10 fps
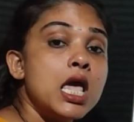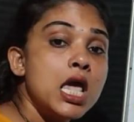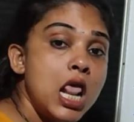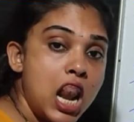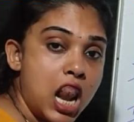
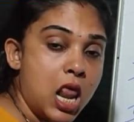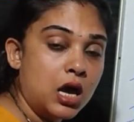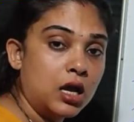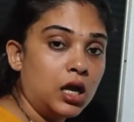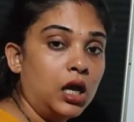il.
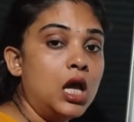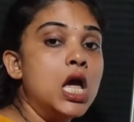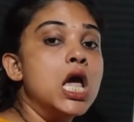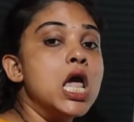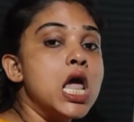
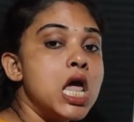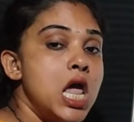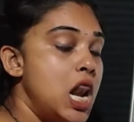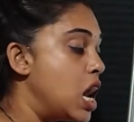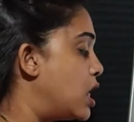
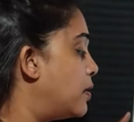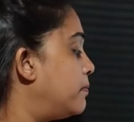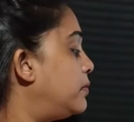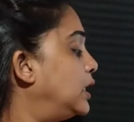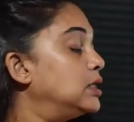Il
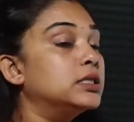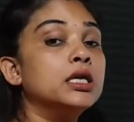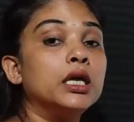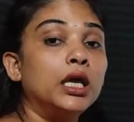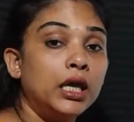means
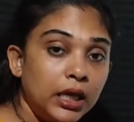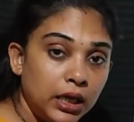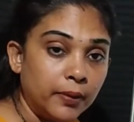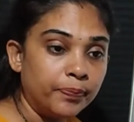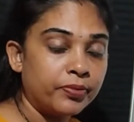
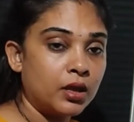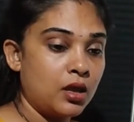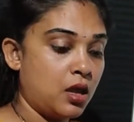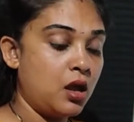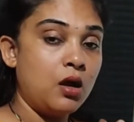he.
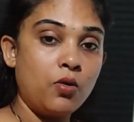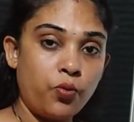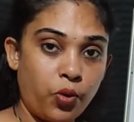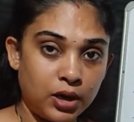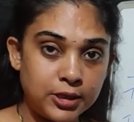
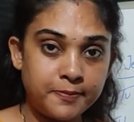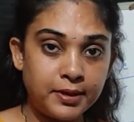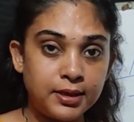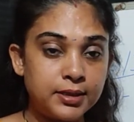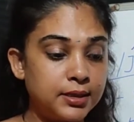First
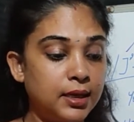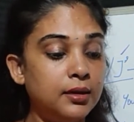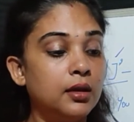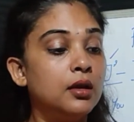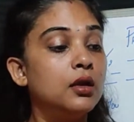person
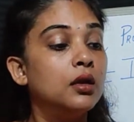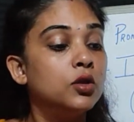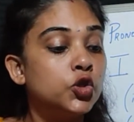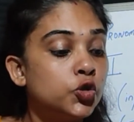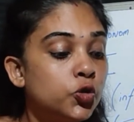
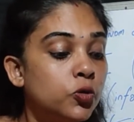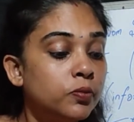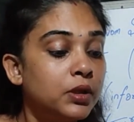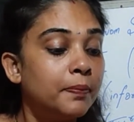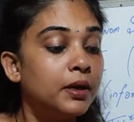to
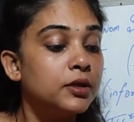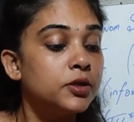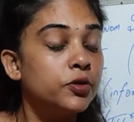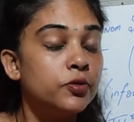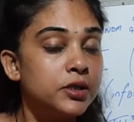whom the
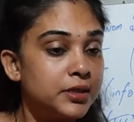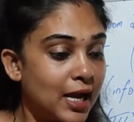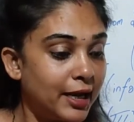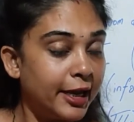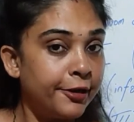person who is
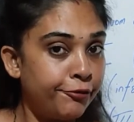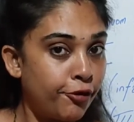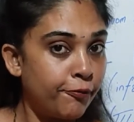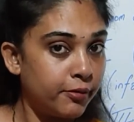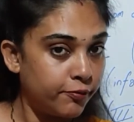standing in
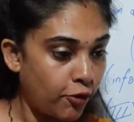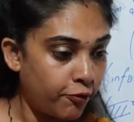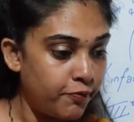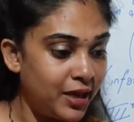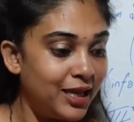front
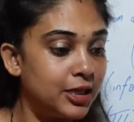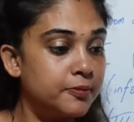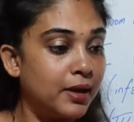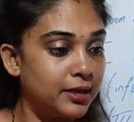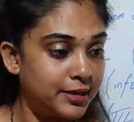of me is
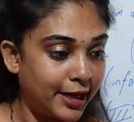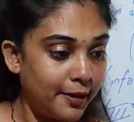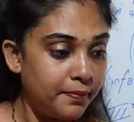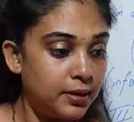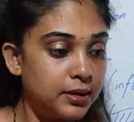my
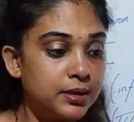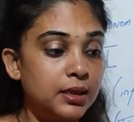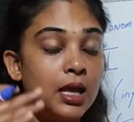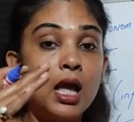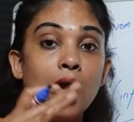second
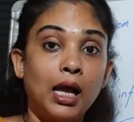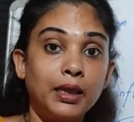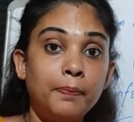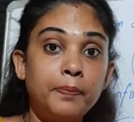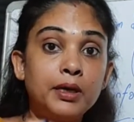person, and
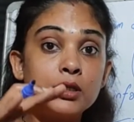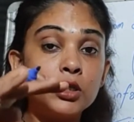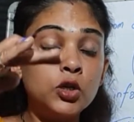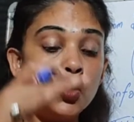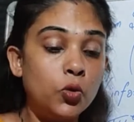the
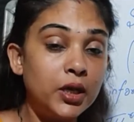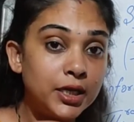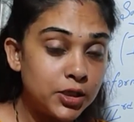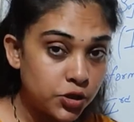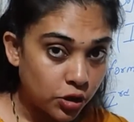person who
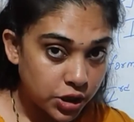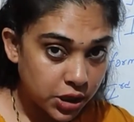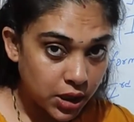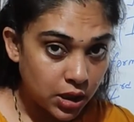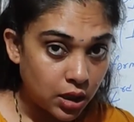is not
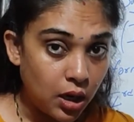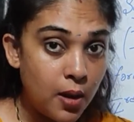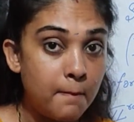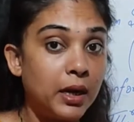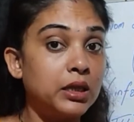here,
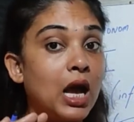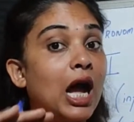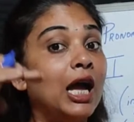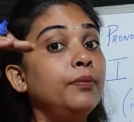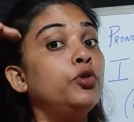but
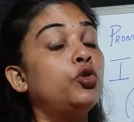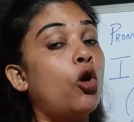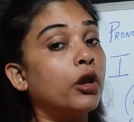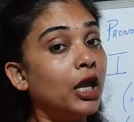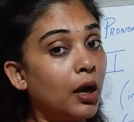I am
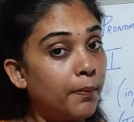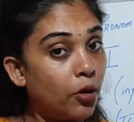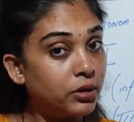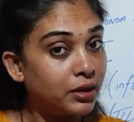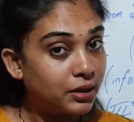talking
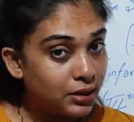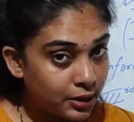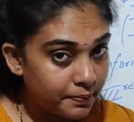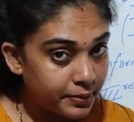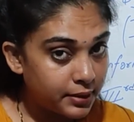about the
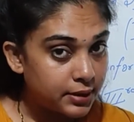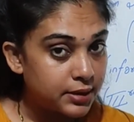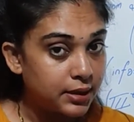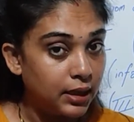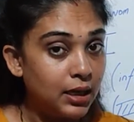third
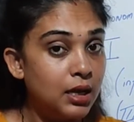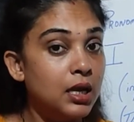person